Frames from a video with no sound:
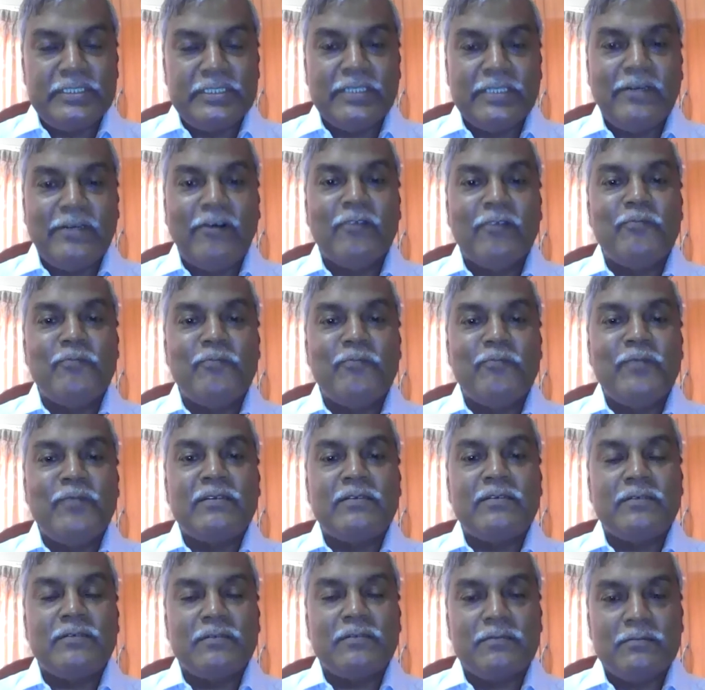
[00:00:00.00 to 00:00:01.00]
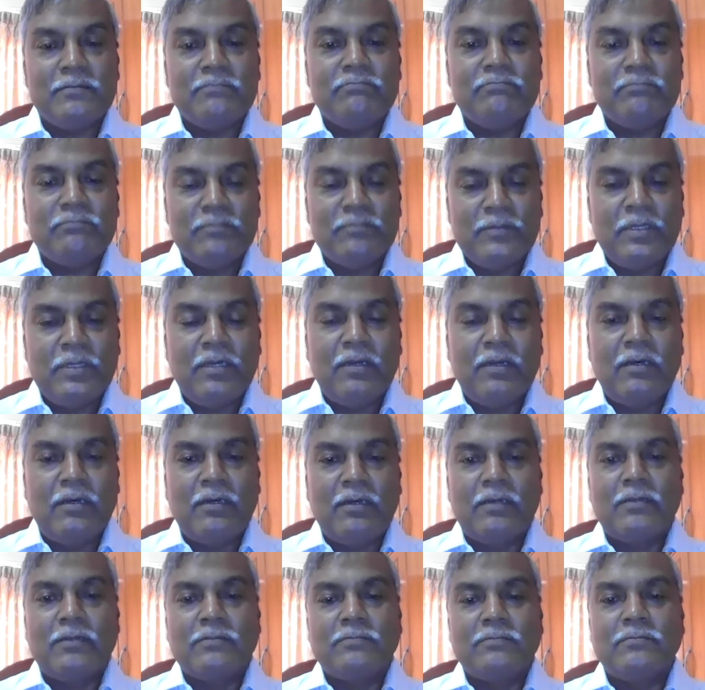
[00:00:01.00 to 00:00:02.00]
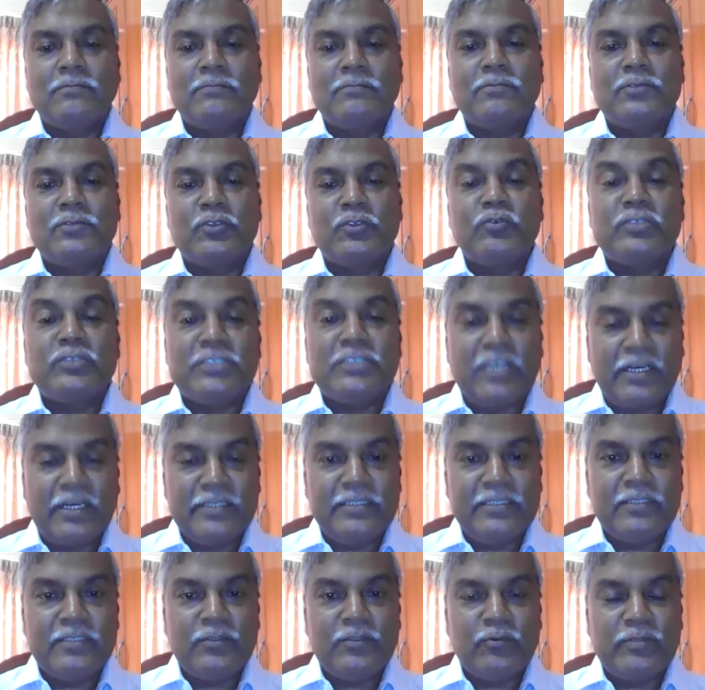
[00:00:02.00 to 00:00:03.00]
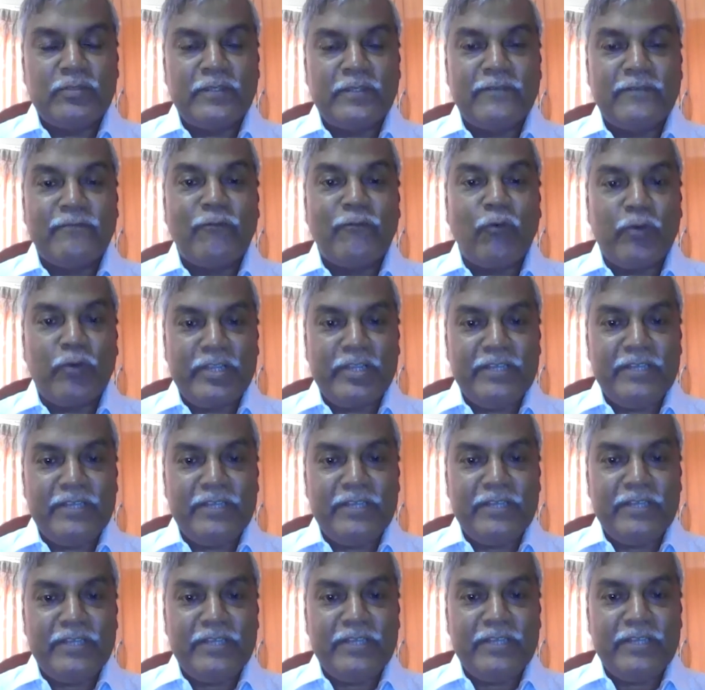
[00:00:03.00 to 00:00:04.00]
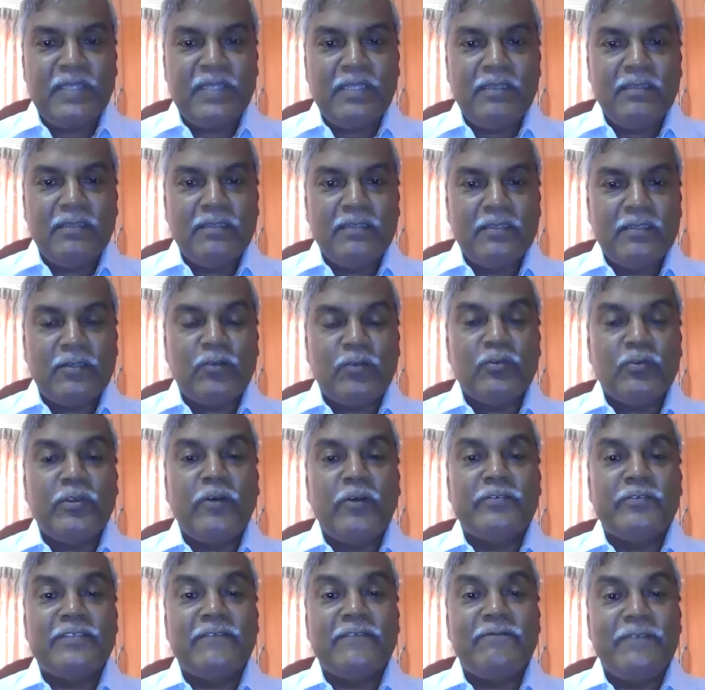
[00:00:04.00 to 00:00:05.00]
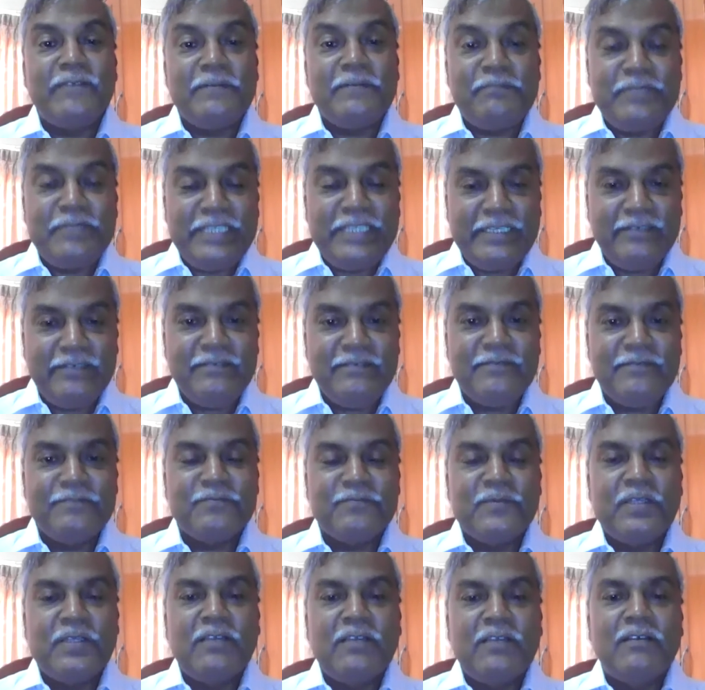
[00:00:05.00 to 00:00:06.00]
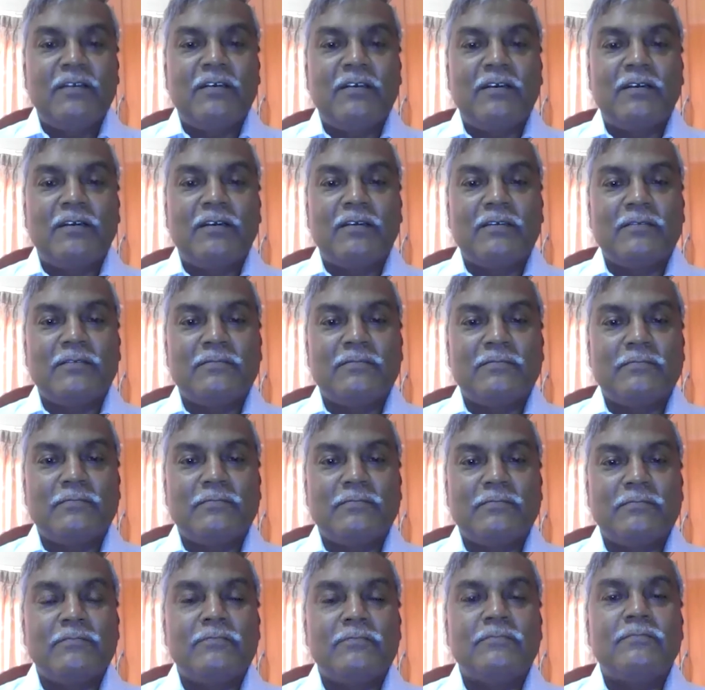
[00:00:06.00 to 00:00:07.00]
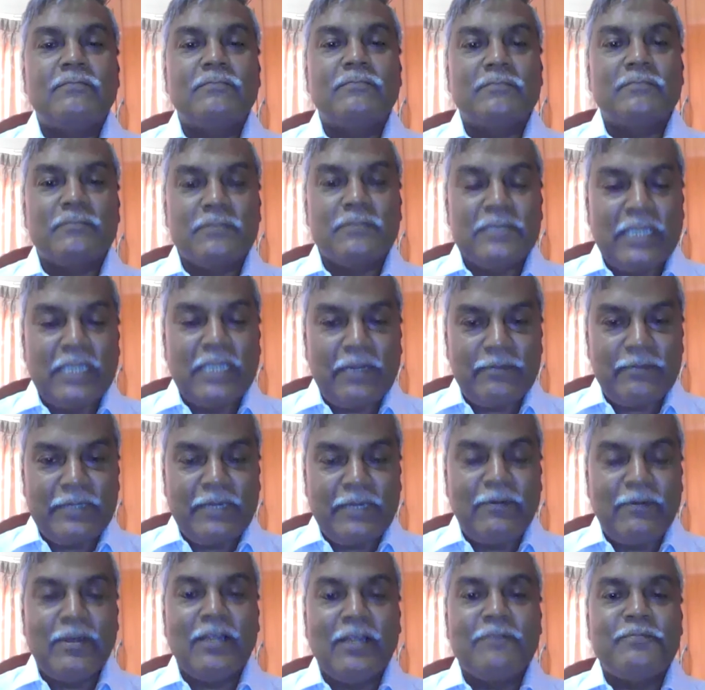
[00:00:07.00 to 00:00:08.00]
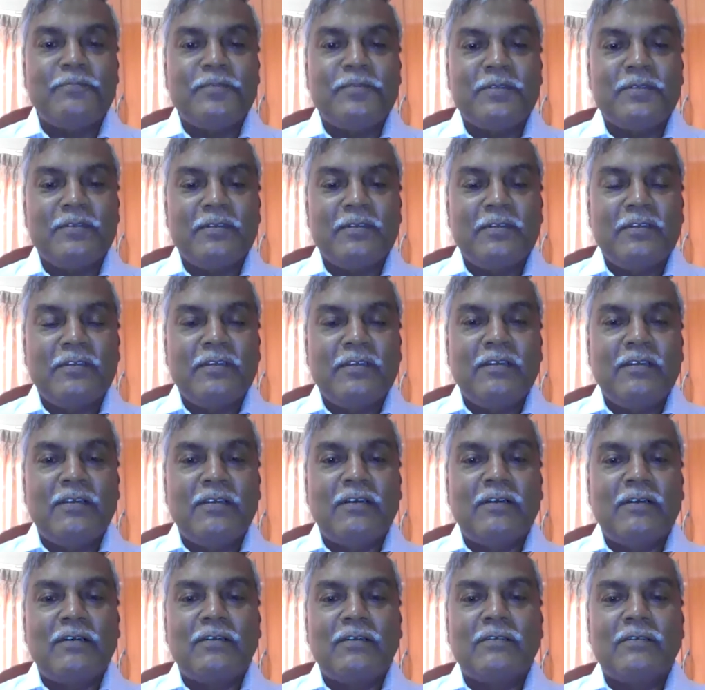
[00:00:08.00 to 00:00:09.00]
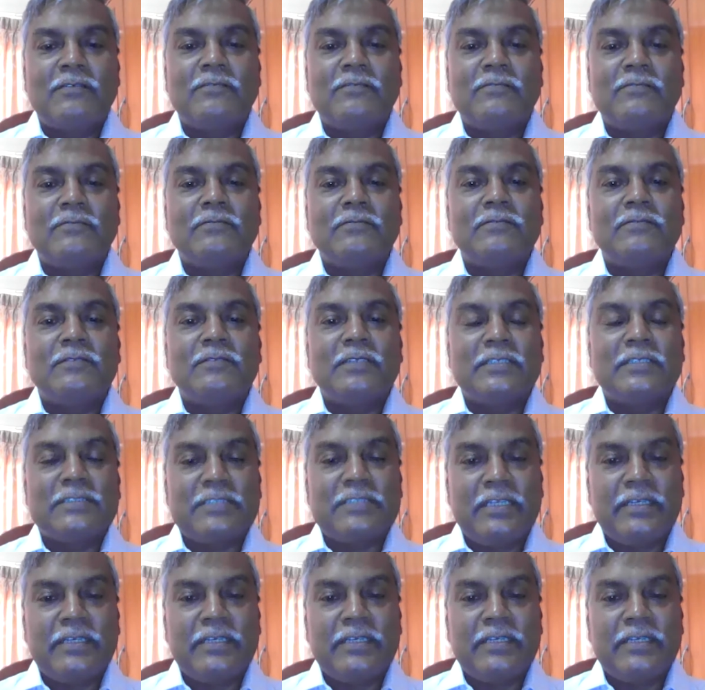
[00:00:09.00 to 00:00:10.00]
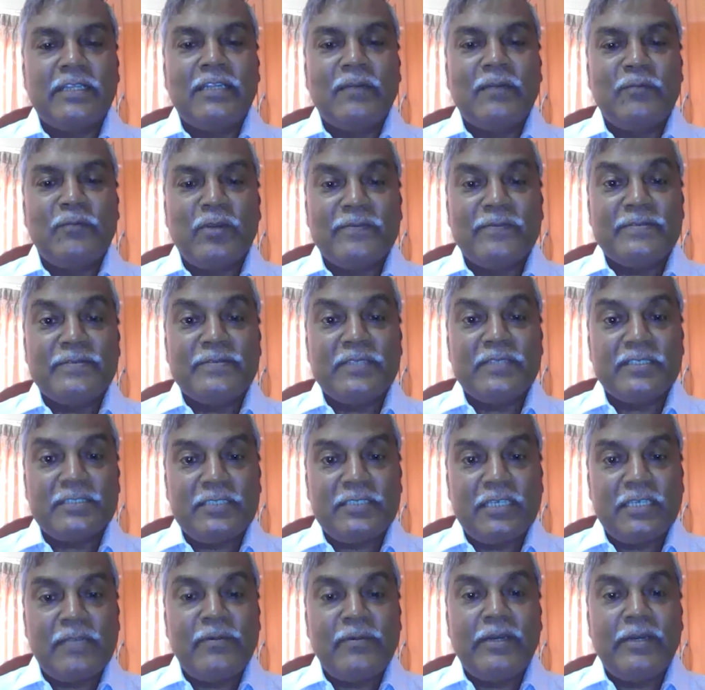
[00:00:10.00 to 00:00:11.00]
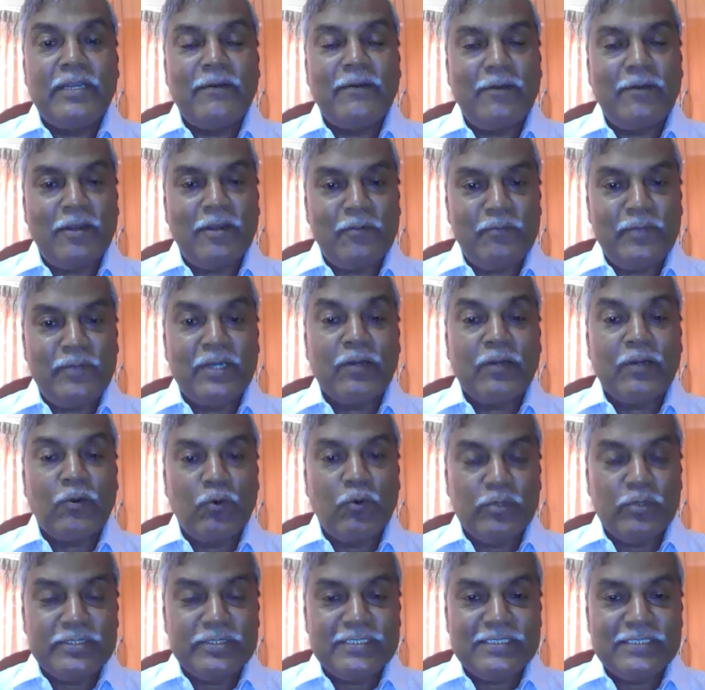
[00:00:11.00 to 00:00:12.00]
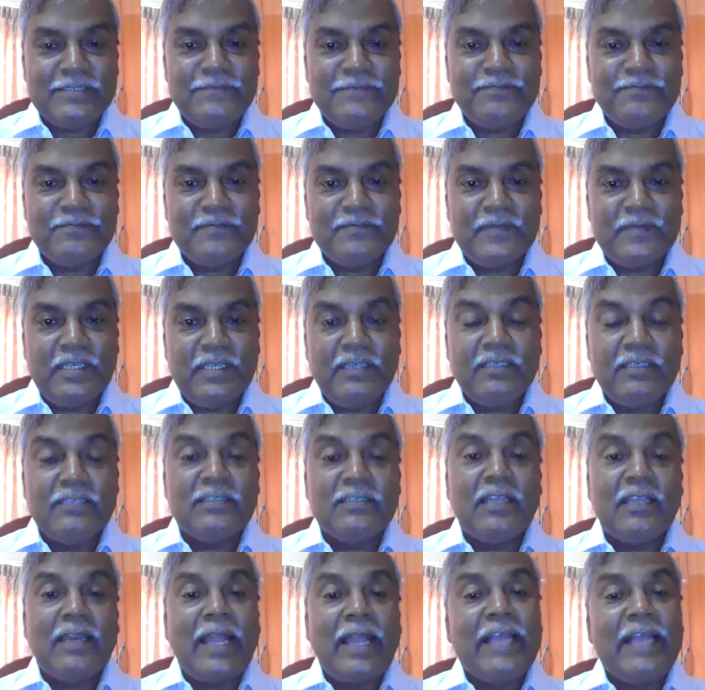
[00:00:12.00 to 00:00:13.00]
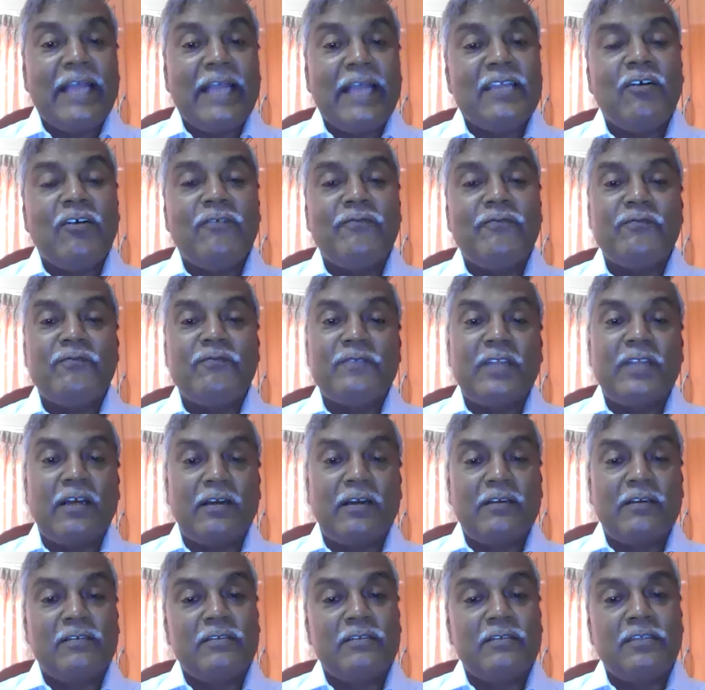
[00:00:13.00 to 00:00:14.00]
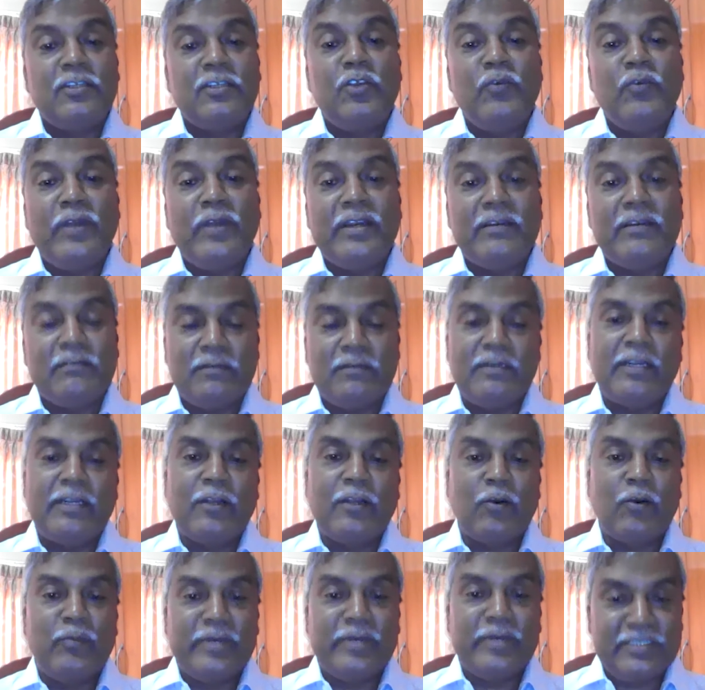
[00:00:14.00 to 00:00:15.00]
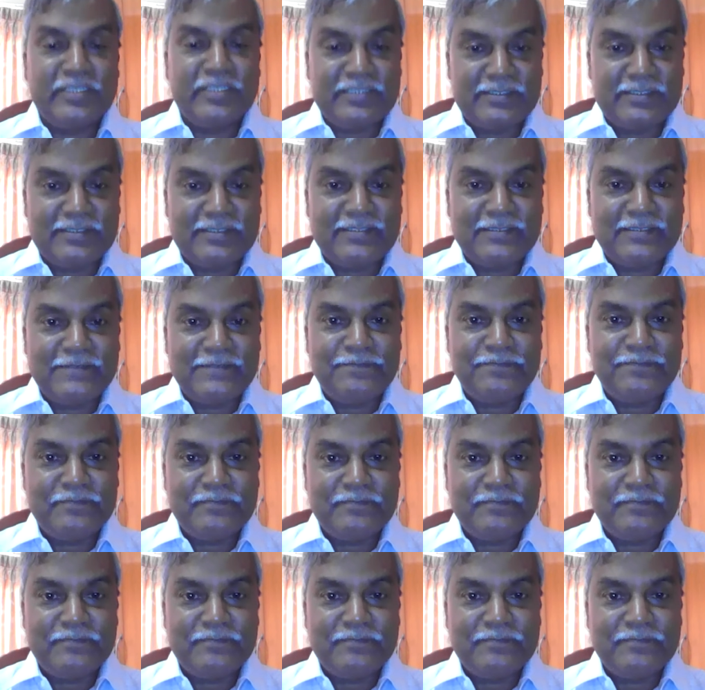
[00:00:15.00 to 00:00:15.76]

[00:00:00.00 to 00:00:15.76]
ji government um, took charge in 2014, in 2015, um, they have developed uh, a certain number of sustainable development goals in the line of the UN recommendations.